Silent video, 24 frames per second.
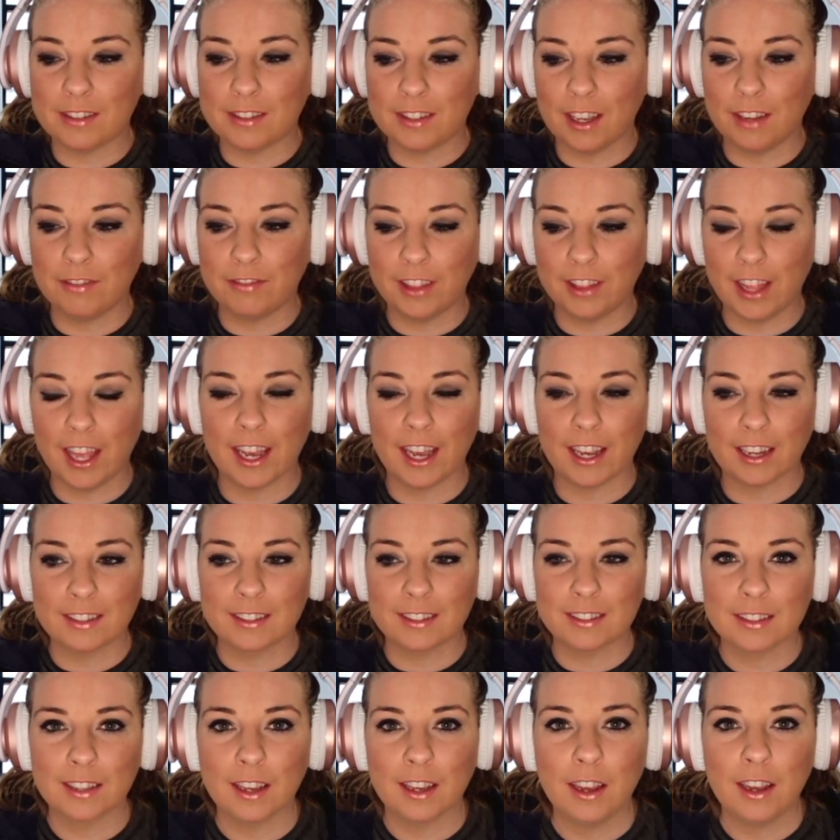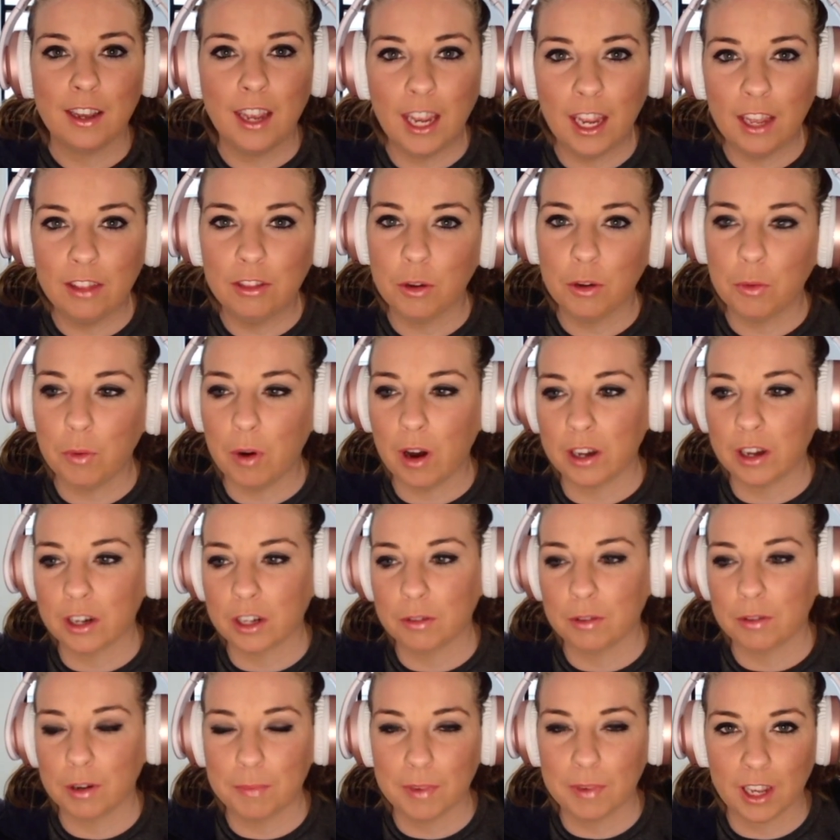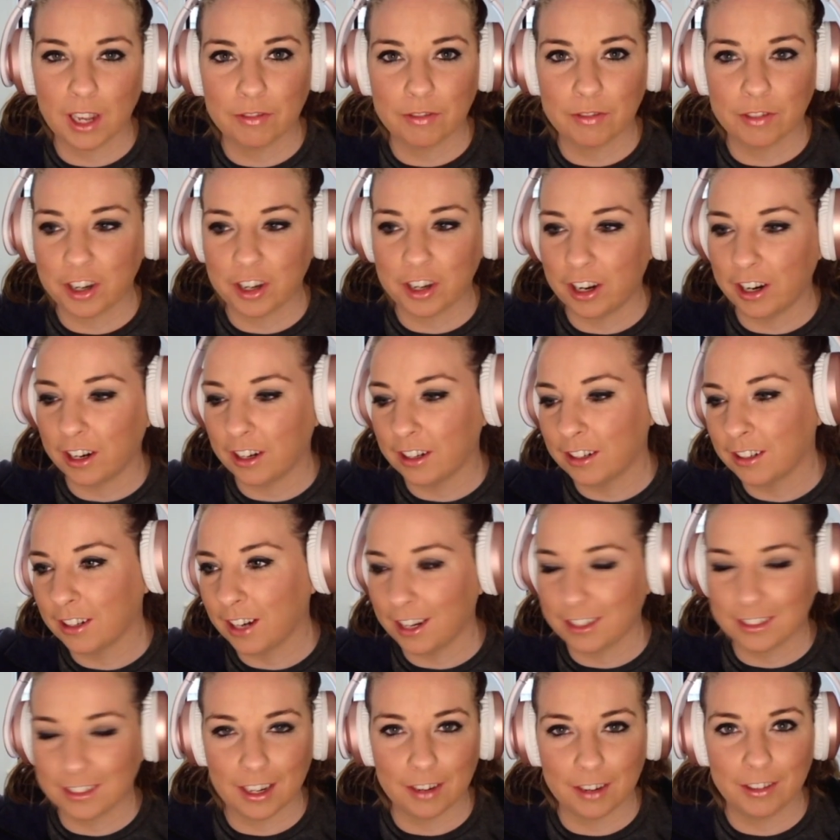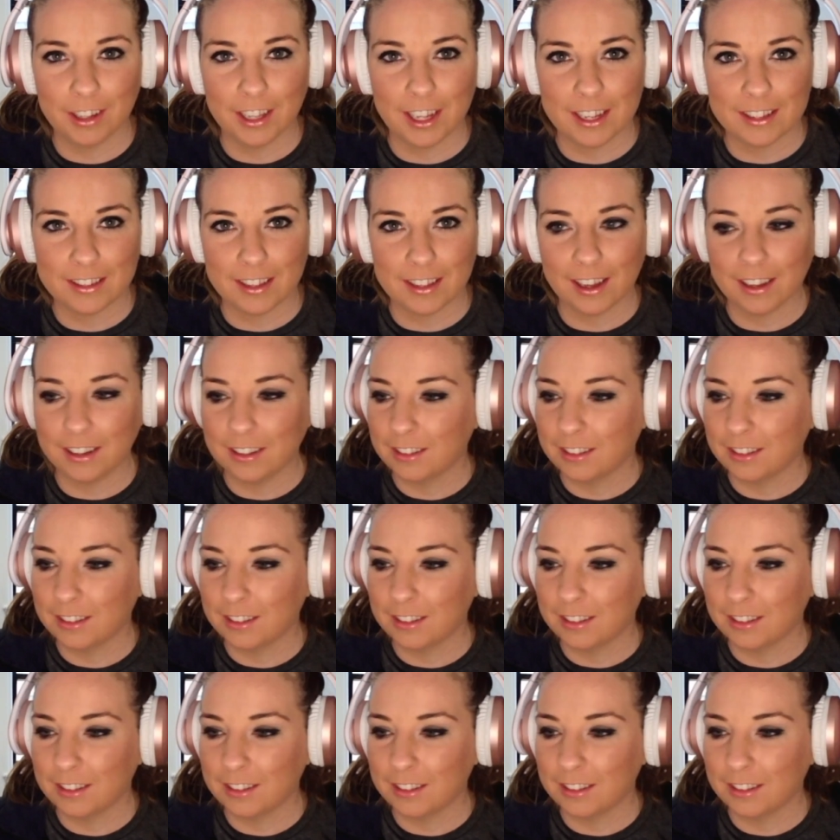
saved Lex in the water, ripping off a car. I just now realized that.